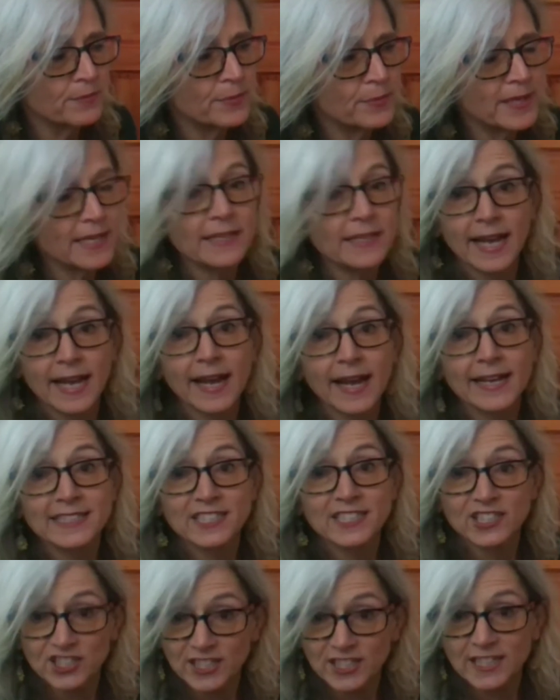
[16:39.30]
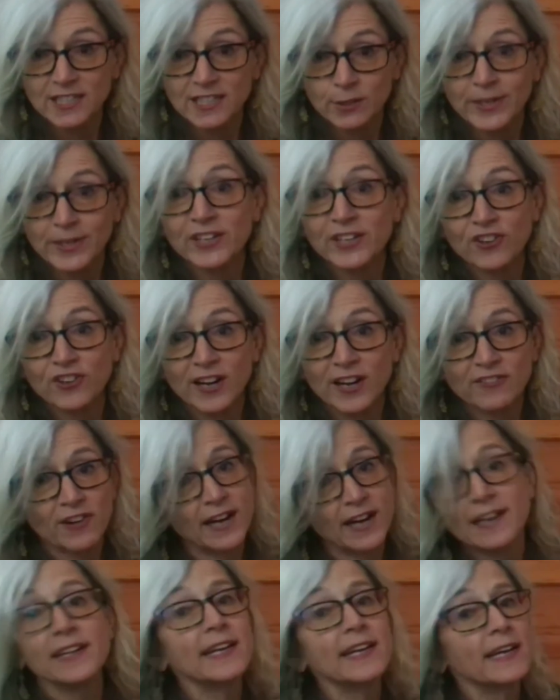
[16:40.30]
be. Yeah, it's a G. Do you want to try
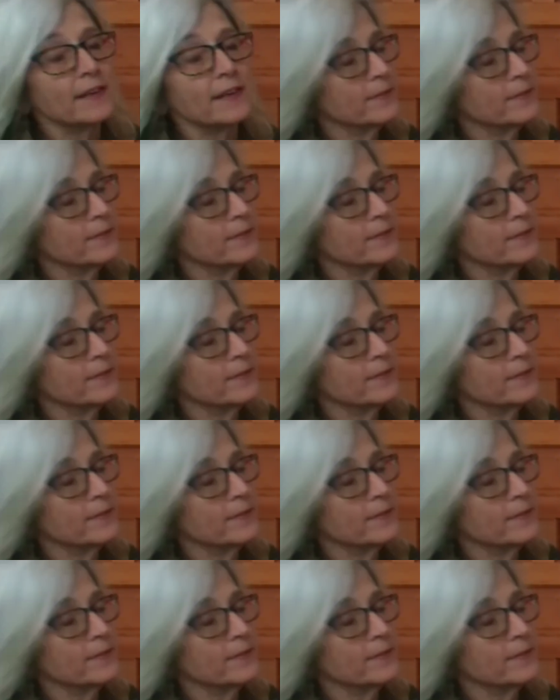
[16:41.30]
writing it?